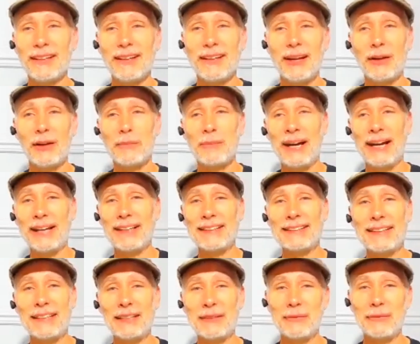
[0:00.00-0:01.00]
a
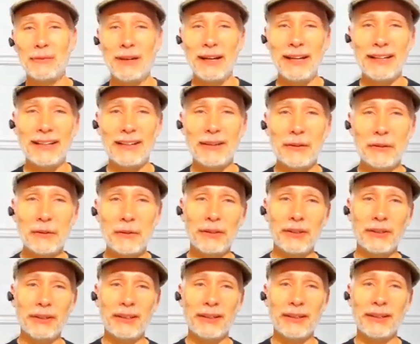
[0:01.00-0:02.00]
bicep, right?
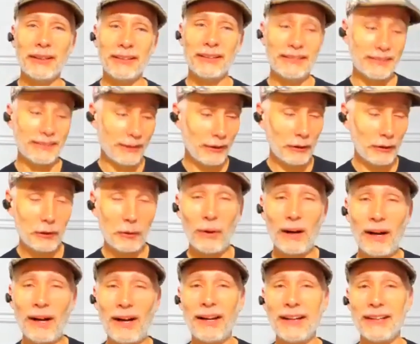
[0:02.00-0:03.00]
Or our
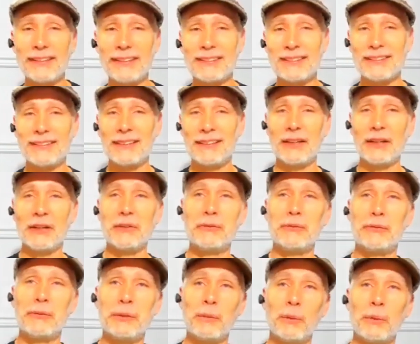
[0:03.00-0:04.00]
quads.
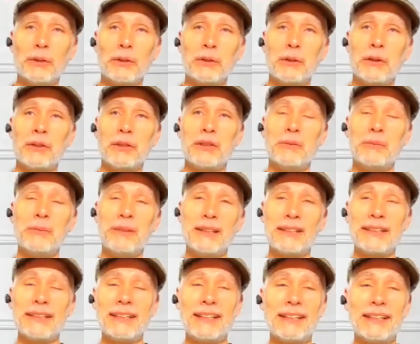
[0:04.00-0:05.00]
If we work on
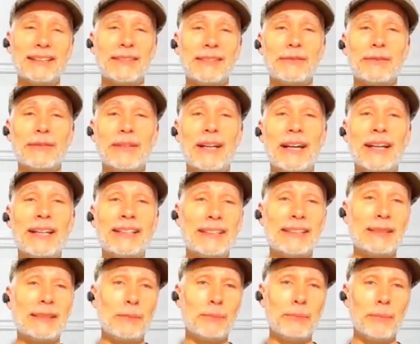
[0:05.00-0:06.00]
humility as
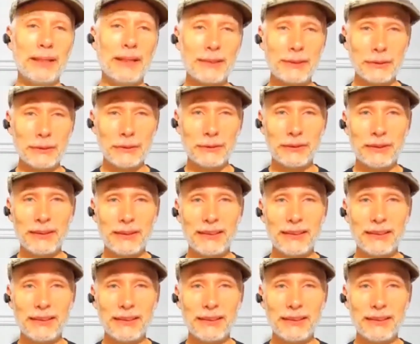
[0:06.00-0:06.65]
it's a muscle,